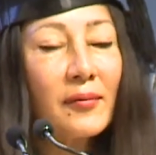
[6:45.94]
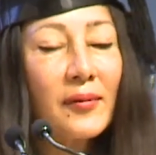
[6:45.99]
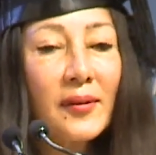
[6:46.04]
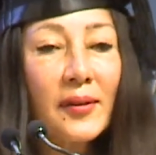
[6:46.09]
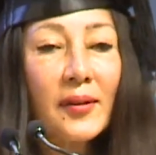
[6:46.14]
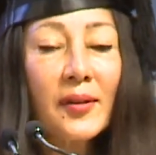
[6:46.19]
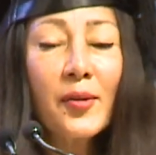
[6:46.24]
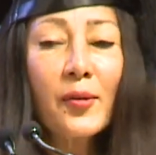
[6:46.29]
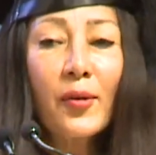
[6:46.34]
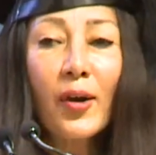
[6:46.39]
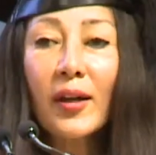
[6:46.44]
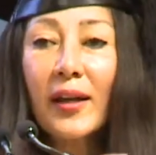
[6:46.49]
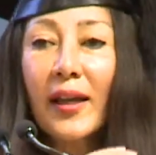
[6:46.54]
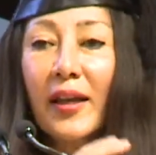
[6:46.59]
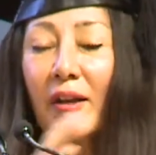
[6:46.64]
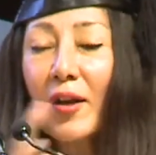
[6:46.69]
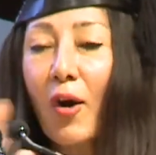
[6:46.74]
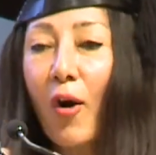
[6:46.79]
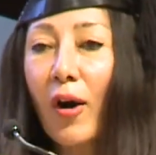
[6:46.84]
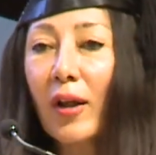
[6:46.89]
you got like
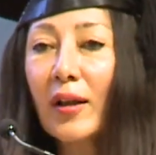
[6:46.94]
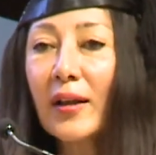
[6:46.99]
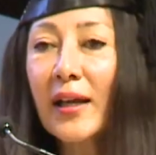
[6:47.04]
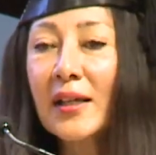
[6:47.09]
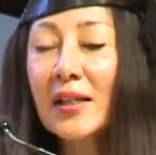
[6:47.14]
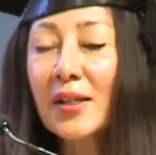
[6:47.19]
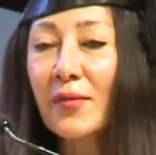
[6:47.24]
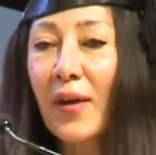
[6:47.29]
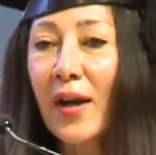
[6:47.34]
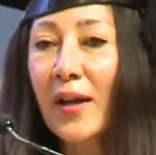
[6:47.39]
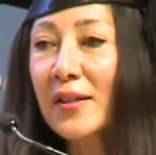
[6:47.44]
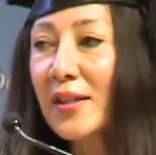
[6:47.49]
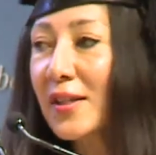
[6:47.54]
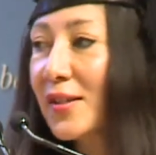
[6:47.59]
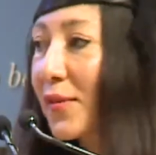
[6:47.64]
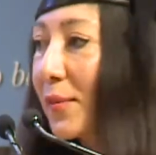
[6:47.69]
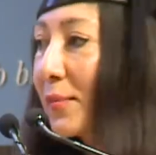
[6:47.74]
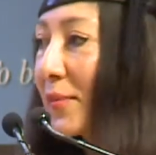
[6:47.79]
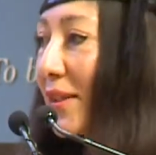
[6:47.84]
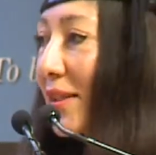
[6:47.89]
all kinds of answers
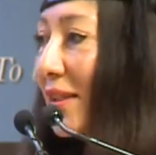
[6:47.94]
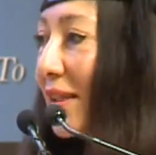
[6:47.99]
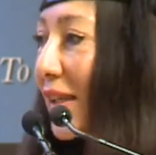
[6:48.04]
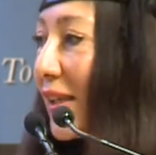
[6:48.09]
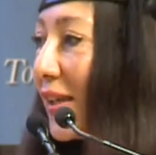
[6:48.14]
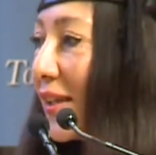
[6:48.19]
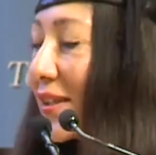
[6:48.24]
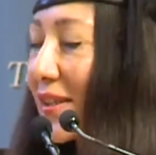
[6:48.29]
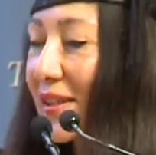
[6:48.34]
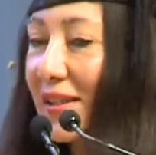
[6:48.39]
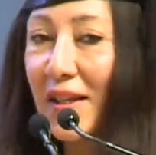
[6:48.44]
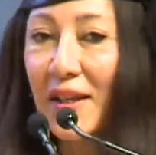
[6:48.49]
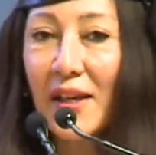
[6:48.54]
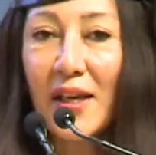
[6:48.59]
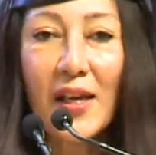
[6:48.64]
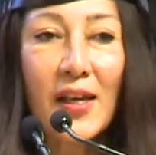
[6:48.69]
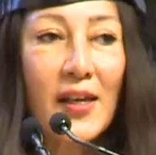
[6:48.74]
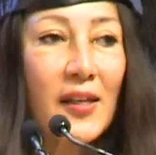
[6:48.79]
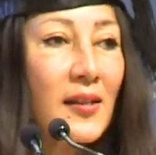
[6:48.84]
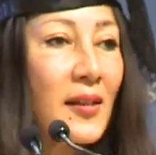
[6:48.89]
from these kids.
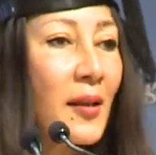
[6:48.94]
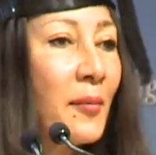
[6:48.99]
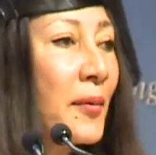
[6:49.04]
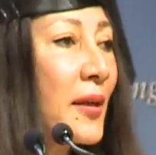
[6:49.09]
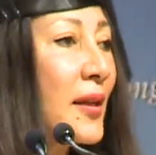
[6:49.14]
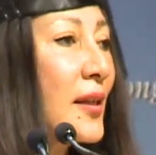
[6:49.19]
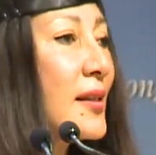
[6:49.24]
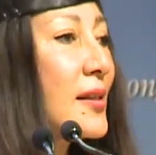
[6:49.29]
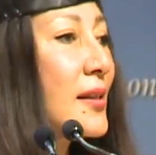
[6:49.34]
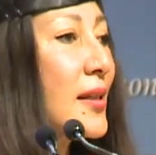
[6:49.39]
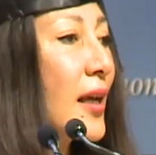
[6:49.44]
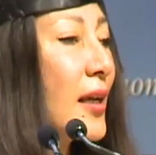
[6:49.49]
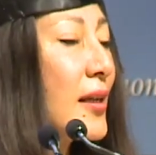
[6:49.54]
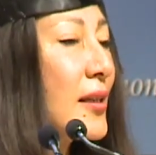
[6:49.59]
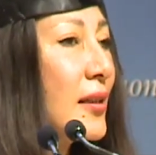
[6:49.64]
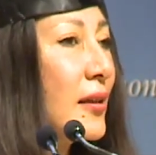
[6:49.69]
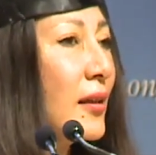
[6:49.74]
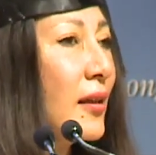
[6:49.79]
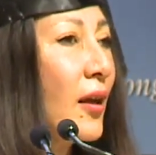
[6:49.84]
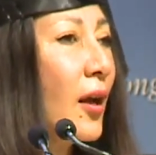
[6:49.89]
Some kids
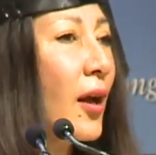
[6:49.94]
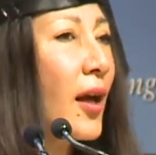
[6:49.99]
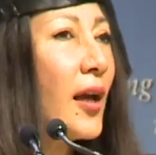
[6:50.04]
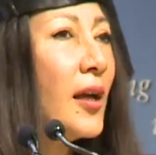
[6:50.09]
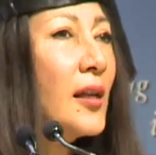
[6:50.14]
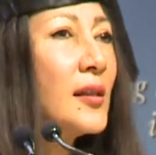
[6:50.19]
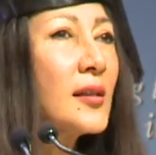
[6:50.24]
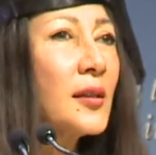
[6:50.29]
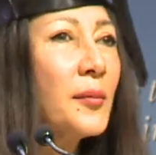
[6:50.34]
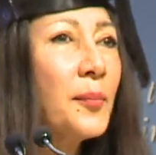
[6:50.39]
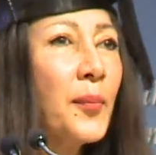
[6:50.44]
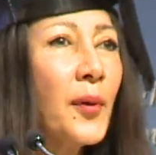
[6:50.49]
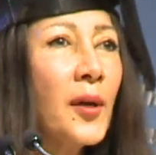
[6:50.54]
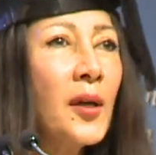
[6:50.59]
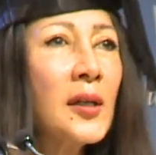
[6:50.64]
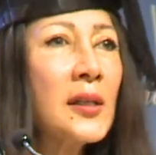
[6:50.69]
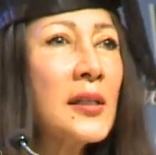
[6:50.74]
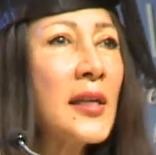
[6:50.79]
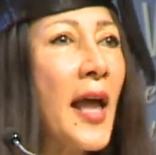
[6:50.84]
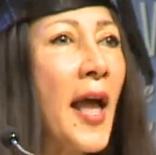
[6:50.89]
said, it's a
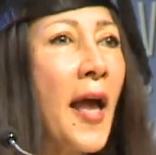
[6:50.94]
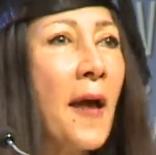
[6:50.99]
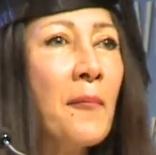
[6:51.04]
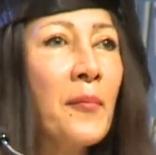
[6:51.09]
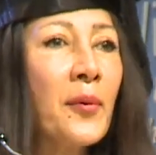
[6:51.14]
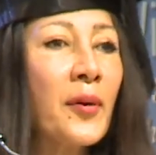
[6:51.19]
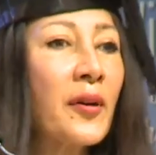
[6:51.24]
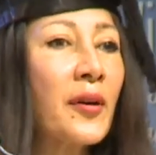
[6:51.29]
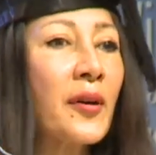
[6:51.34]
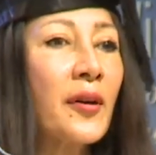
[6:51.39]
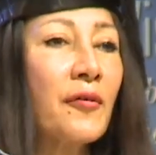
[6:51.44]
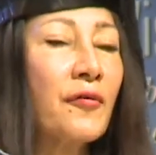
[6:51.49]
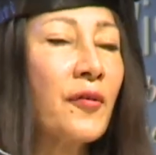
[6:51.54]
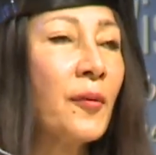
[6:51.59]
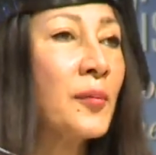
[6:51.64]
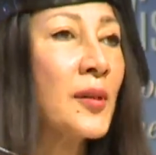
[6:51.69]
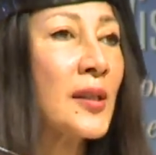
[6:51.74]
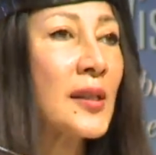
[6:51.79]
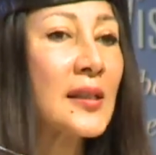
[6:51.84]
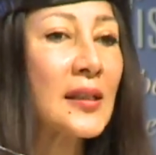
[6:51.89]
burned hamburger from
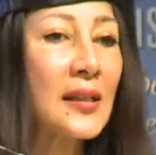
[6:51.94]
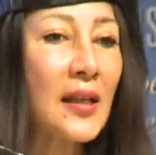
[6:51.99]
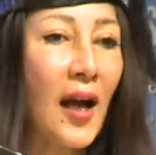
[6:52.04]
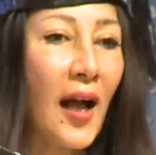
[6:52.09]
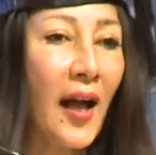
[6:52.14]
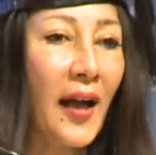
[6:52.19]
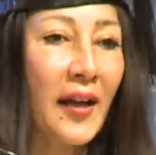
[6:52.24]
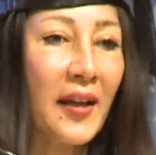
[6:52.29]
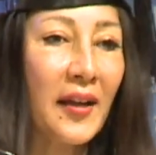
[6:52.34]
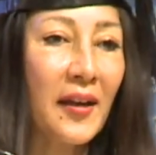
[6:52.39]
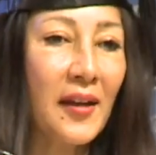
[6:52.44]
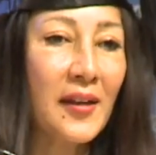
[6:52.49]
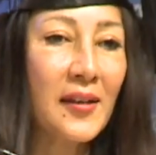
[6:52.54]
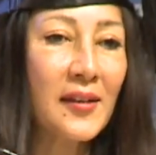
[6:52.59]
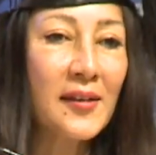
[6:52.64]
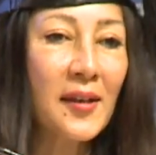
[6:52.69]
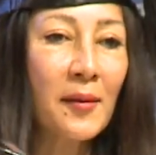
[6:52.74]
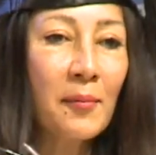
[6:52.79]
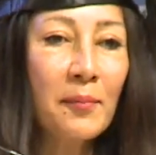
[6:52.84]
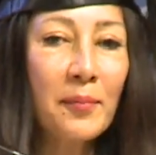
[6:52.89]
the sky. And
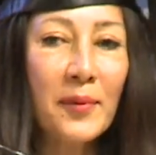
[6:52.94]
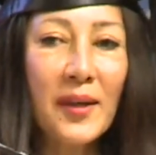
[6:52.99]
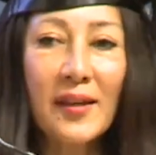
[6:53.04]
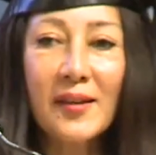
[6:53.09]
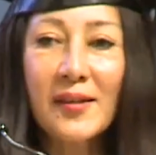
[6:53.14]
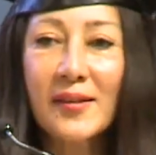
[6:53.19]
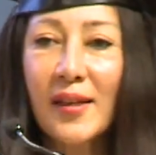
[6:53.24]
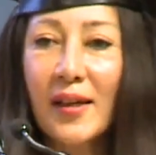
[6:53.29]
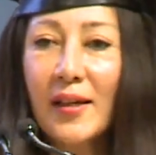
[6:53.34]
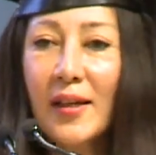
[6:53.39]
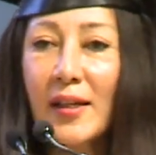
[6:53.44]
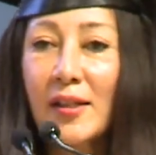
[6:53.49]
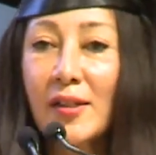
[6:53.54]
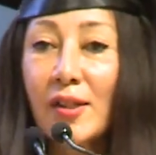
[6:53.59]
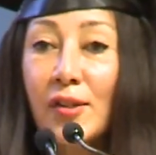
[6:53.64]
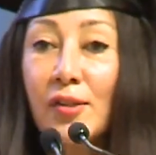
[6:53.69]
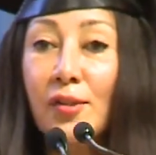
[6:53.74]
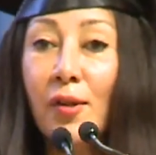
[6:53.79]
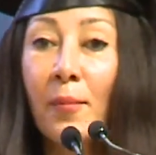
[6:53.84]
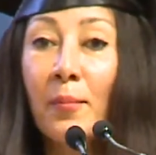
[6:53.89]
some kids said, it's a
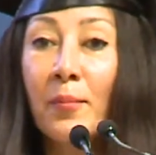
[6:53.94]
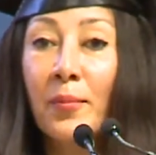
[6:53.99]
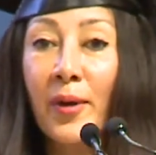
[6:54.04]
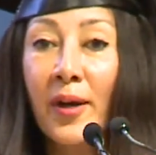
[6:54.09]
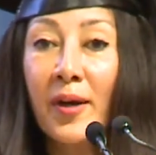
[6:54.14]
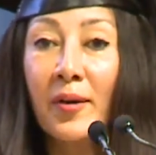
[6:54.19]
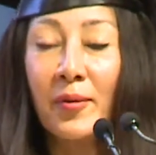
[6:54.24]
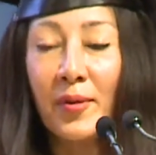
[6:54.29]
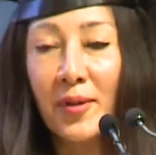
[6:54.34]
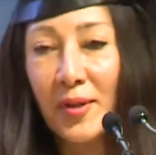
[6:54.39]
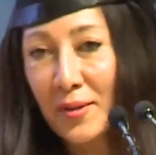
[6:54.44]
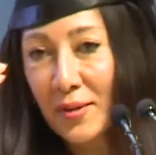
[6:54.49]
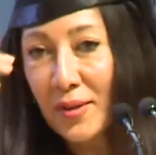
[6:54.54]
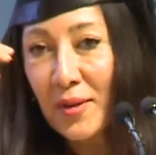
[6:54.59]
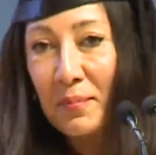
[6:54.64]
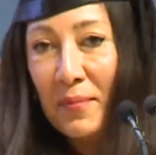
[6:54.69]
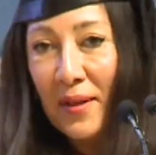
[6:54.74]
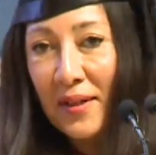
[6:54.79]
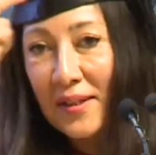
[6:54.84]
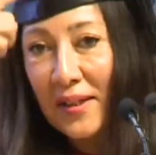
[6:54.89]
sombrero, you know, the
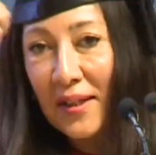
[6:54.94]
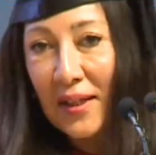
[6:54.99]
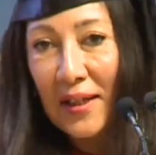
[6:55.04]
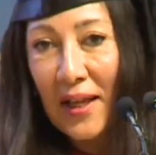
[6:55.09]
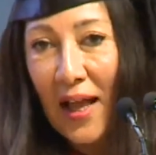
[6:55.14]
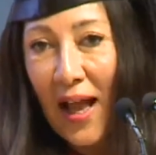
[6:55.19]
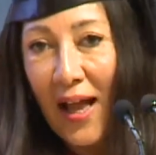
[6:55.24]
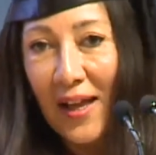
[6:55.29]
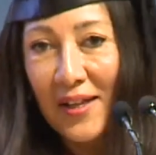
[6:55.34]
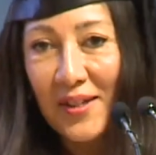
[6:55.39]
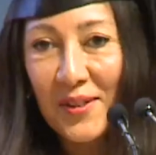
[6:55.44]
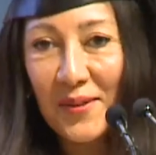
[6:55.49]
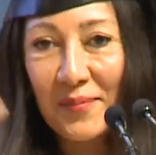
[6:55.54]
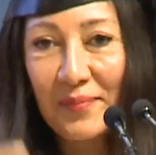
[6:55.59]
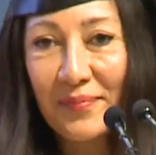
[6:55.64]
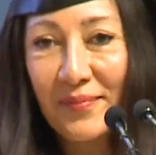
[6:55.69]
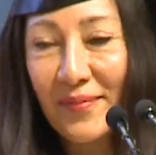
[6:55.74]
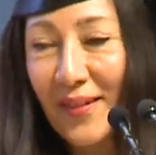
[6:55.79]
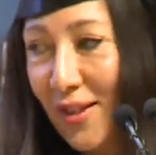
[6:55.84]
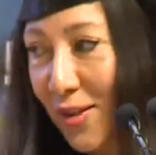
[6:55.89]
Mexican hat.
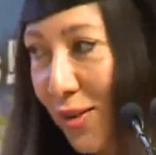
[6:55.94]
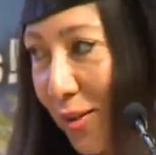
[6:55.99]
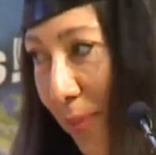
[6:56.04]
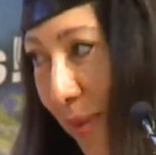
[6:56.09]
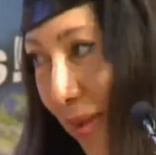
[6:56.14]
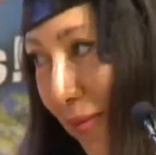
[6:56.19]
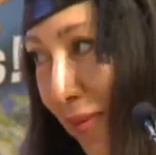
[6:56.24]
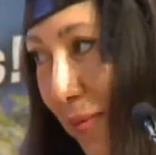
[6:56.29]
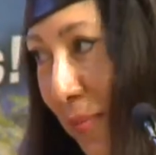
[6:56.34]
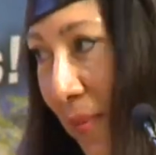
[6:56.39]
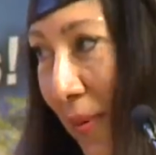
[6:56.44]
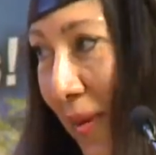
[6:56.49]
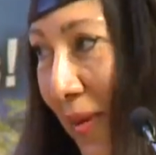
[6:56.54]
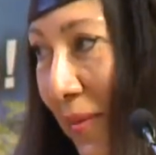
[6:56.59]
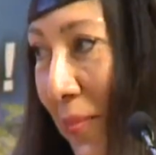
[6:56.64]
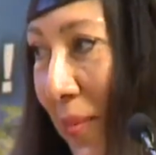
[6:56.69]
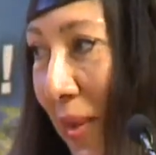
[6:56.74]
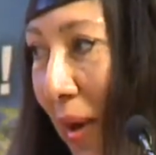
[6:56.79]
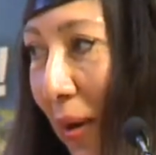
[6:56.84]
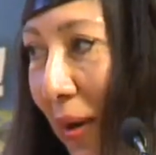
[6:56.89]
It could even
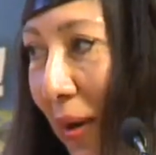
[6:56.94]
be our